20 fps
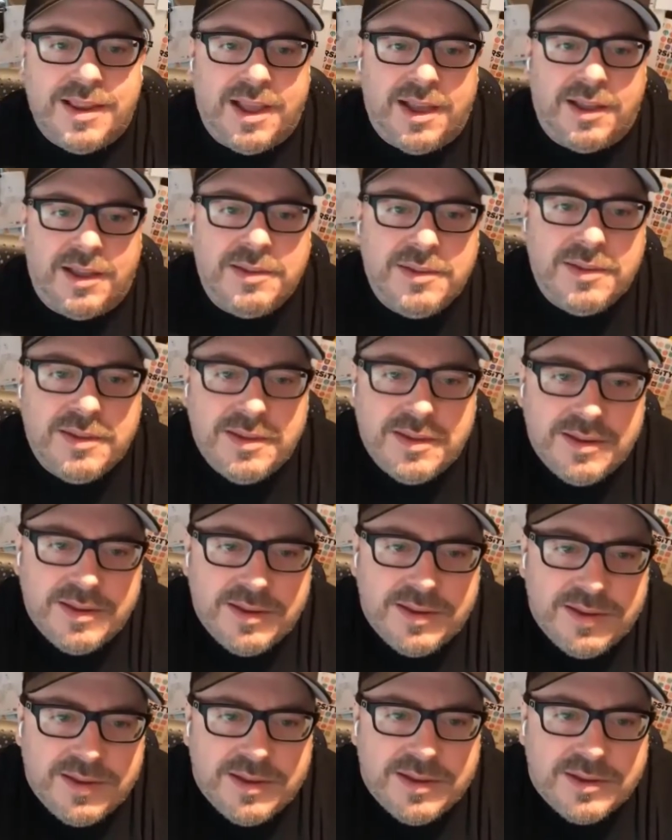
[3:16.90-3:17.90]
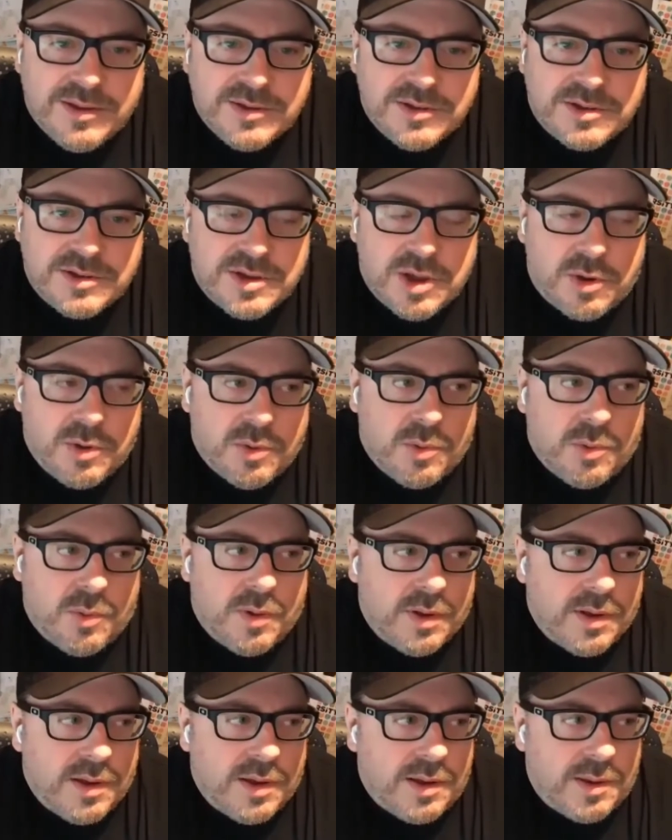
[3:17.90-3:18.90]
Yeah.
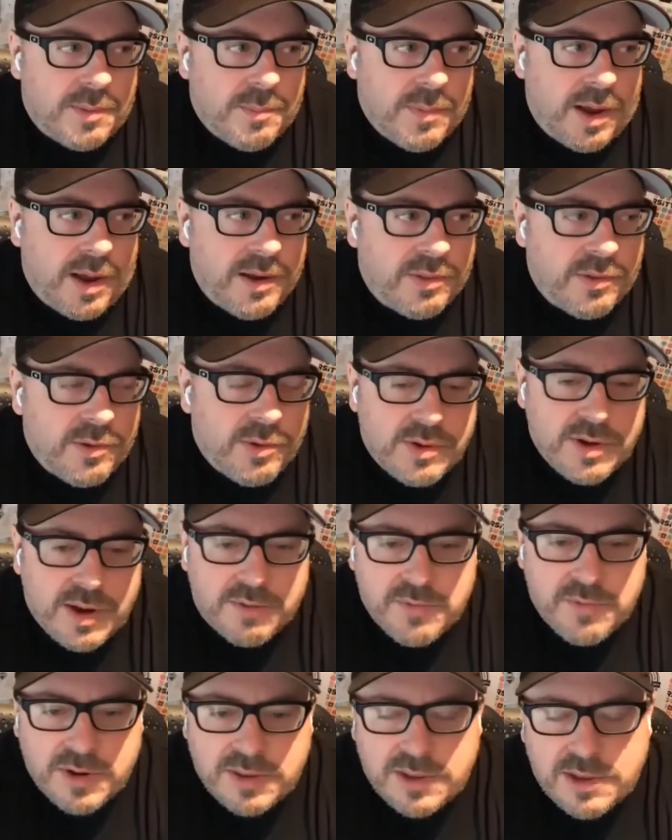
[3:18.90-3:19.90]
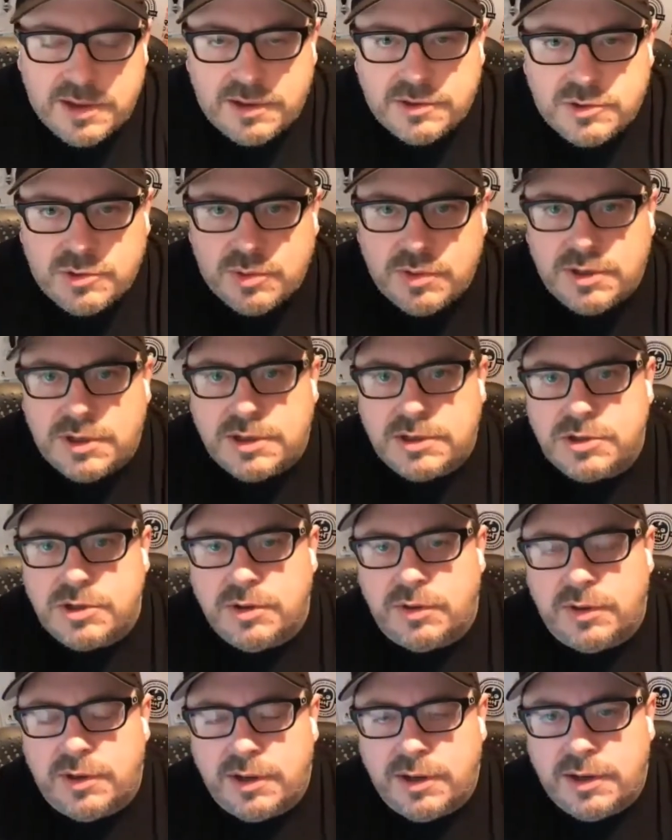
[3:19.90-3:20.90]
So I learned everything
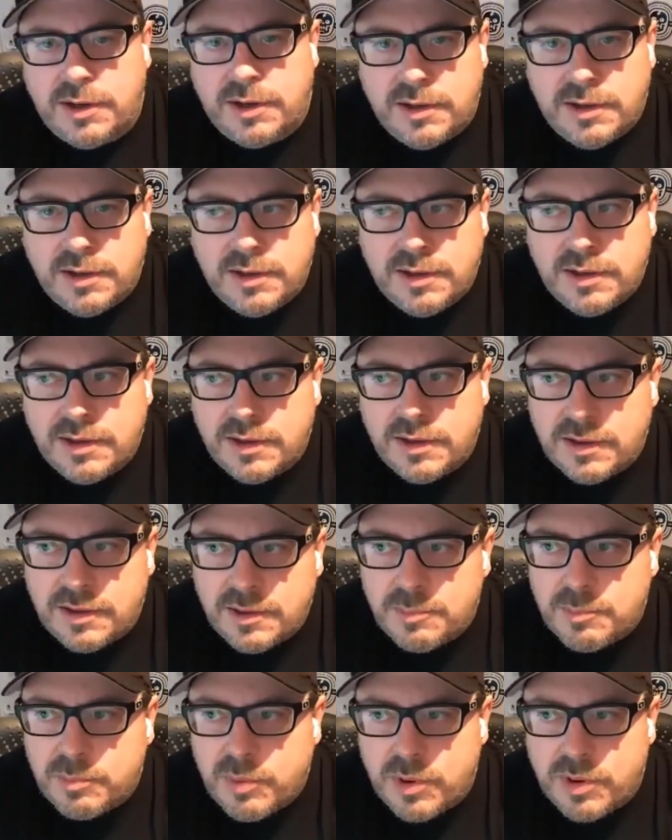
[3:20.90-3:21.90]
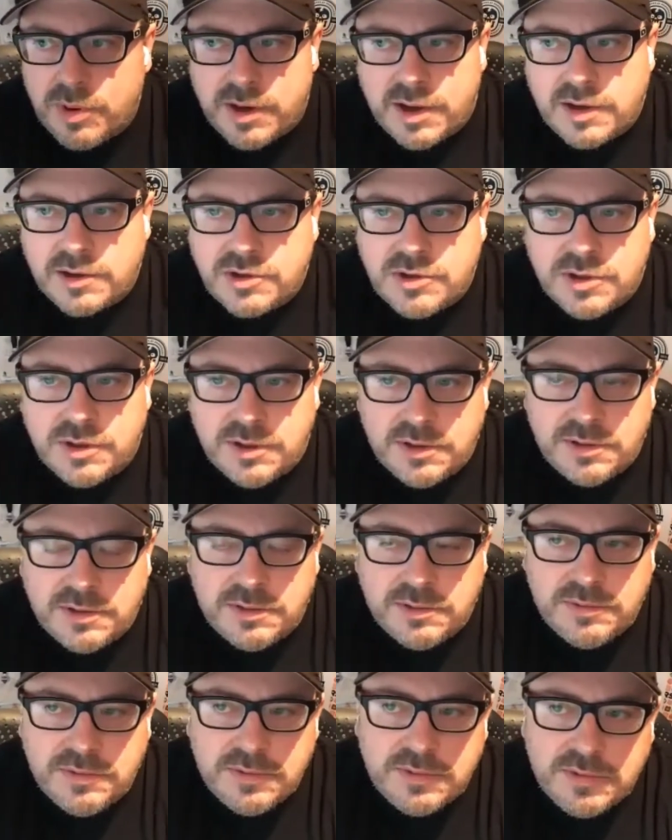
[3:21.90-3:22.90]
traditionally,
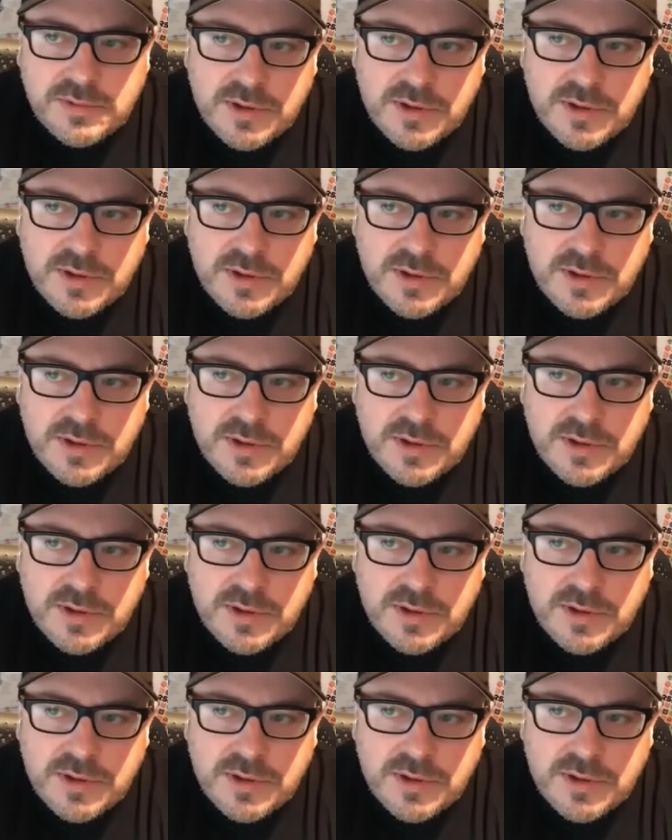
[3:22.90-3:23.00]
production,